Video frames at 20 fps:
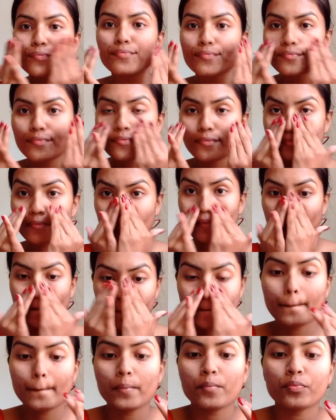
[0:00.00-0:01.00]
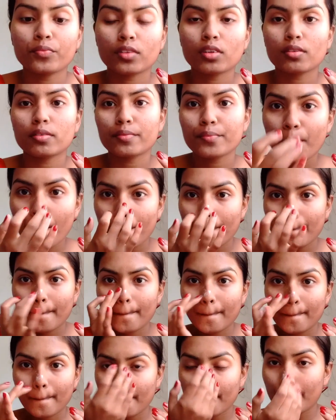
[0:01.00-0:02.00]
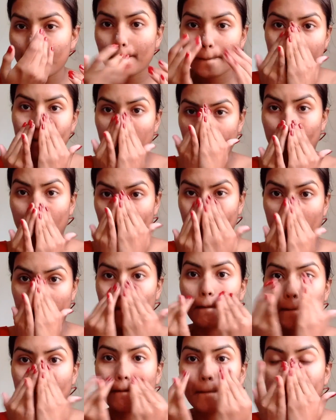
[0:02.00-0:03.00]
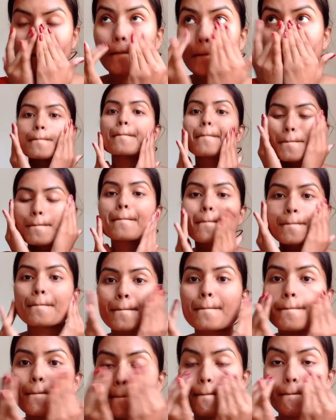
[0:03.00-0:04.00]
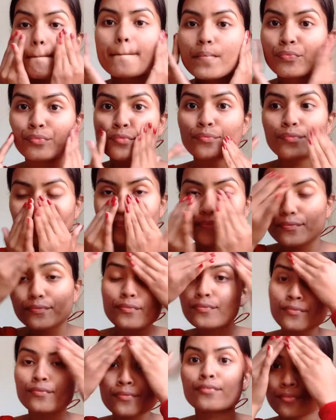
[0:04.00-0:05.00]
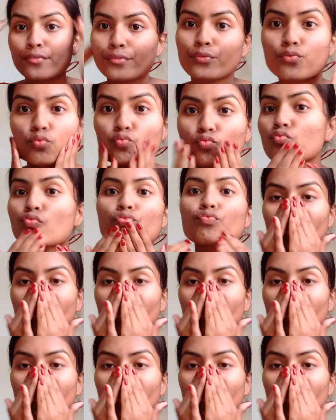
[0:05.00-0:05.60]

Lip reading: smoothing out my skin to the area where it is needed, and then I'm setting it.